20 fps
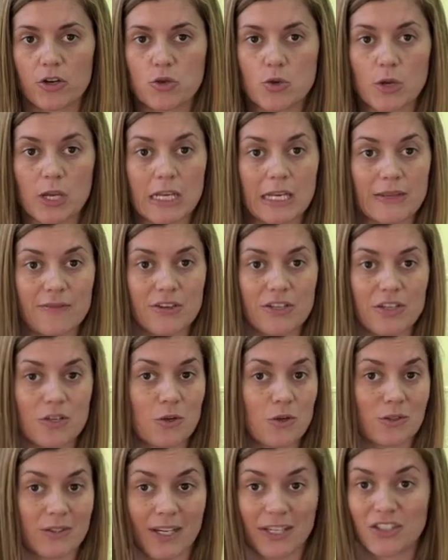you can even
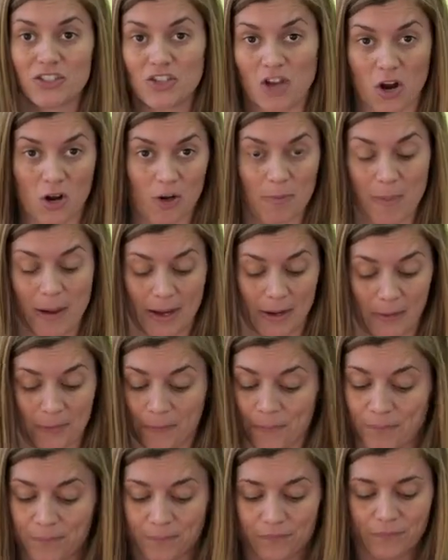use like junk mail.
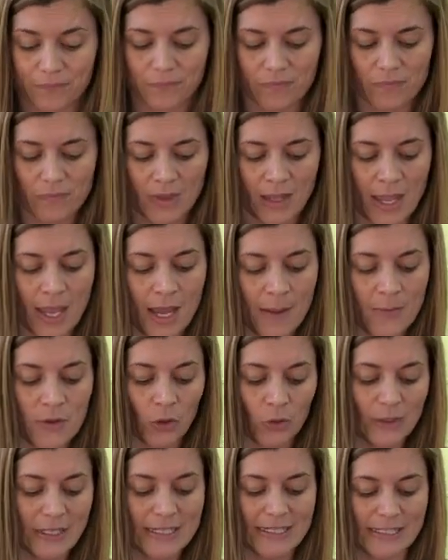
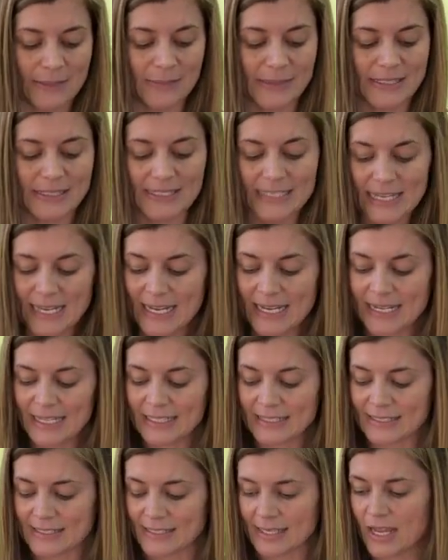You'll need some
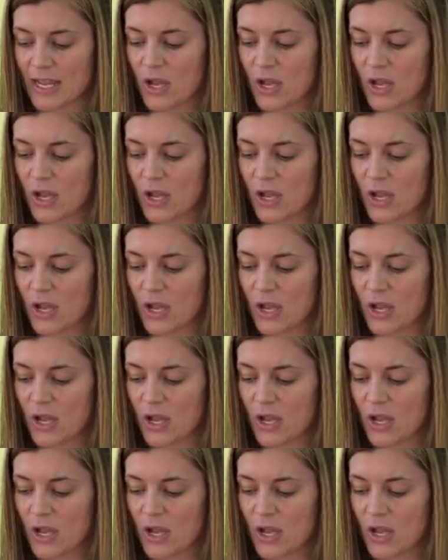seeds.